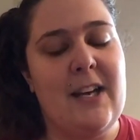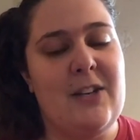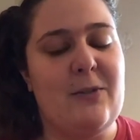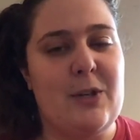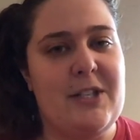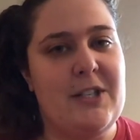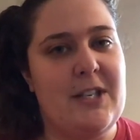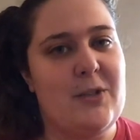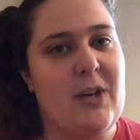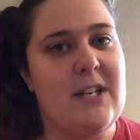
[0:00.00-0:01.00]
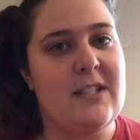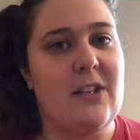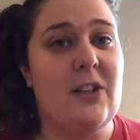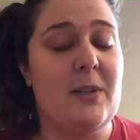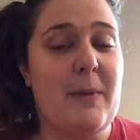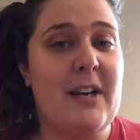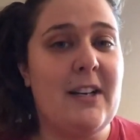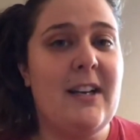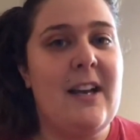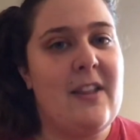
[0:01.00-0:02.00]
and your 14-day trend is going to look
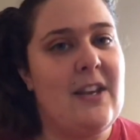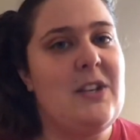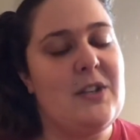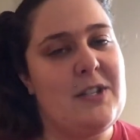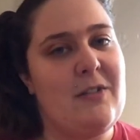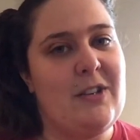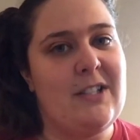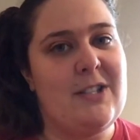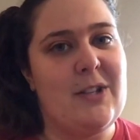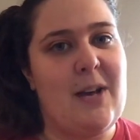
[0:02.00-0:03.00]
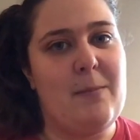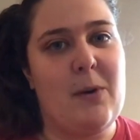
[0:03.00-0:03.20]
better, then you can definitely do that.